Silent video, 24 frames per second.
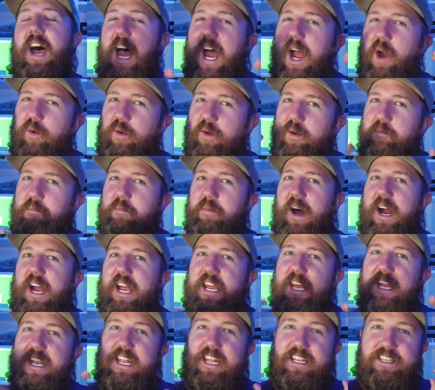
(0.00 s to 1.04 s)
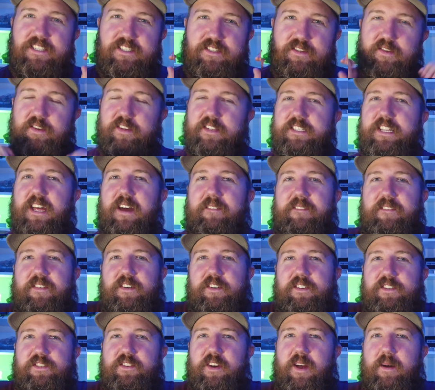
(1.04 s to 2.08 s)
I would buy it as soon as that
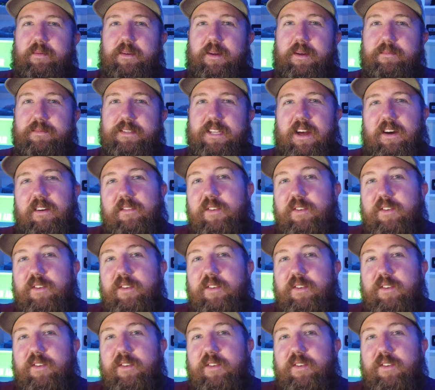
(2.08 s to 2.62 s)
first drop comes out.